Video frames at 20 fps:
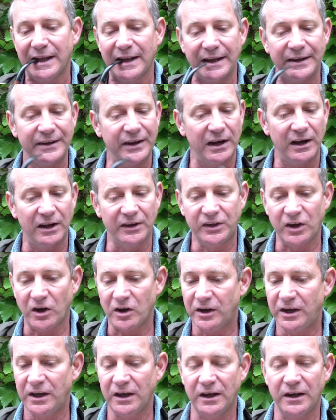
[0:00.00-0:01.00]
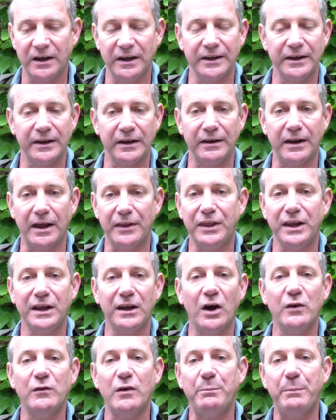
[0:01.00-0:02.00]
Latakia, nothing
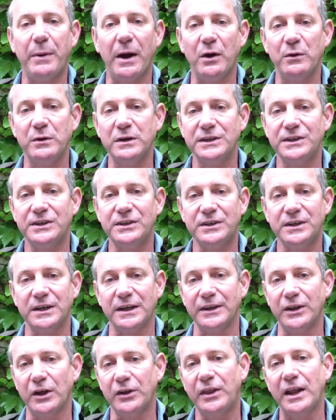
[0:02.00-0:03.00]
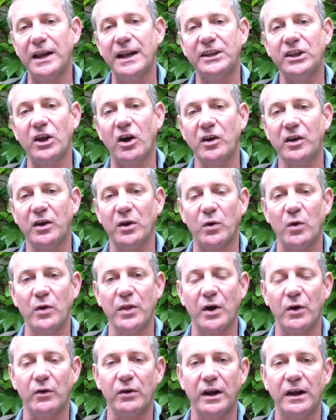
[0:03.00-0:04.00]
overpowers, not the Latakia or
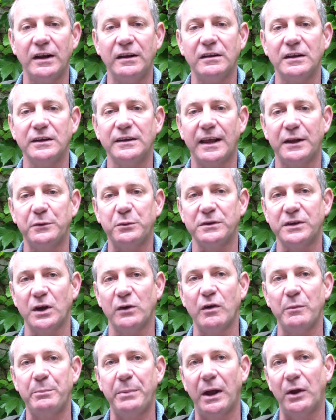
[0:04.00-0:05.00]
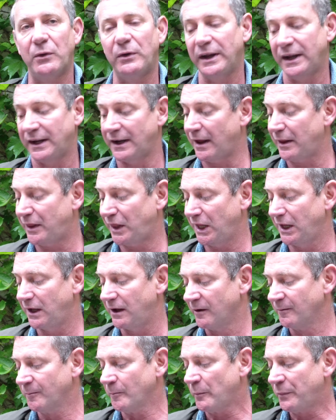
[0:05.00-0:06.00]
the Orientals that was overpowering. And I
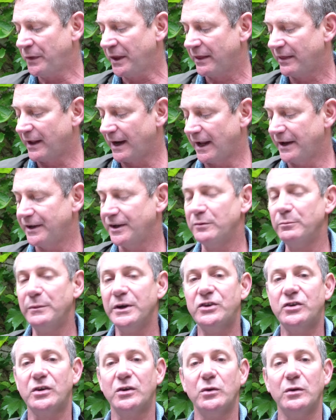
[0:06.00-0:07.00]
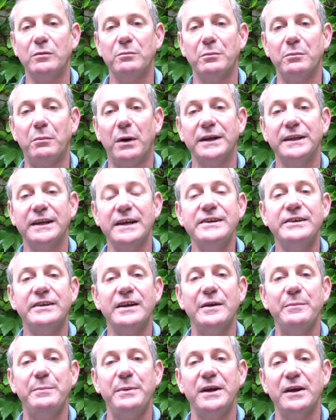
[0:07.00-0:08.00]
think the London mixture might
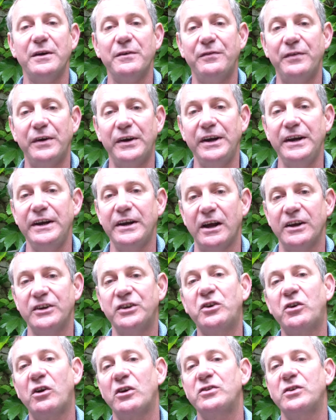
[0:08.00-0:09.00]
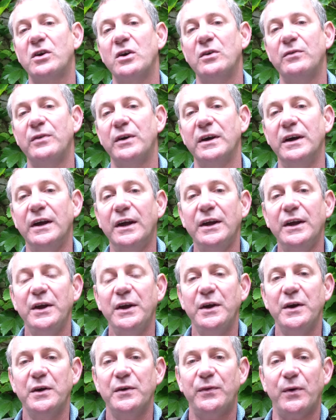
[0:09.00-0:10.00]
easily be a very nice crossover
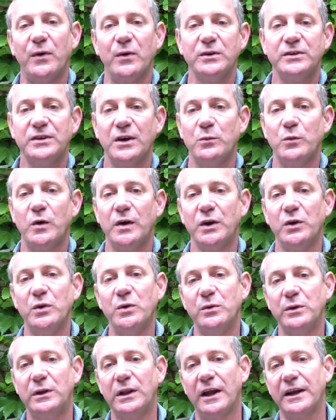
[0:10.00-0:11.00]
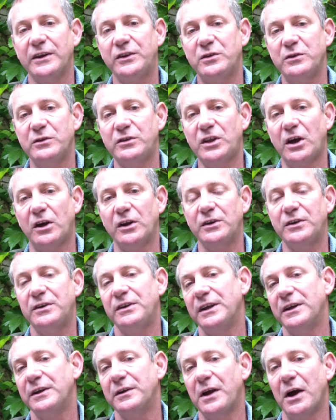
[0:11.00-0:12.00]
for someone who would like to start
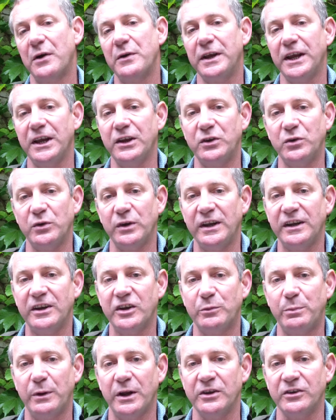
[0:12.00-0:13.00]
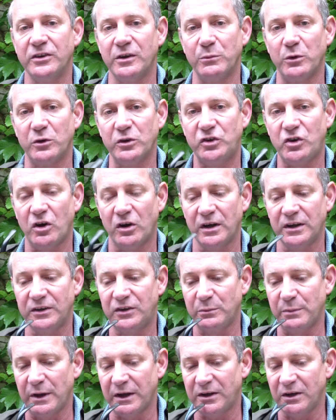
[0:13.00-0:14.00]
going into English blends and more stronger
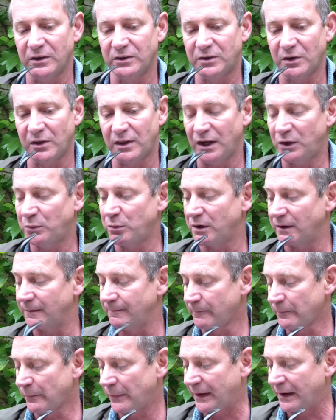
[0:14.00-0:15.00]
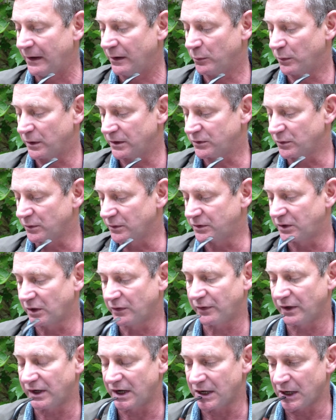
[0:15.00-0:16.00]
tobacco. So that one was also
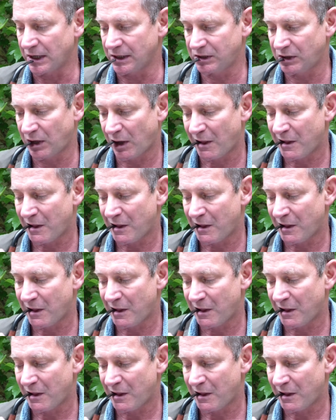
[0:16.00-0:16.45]
very nice.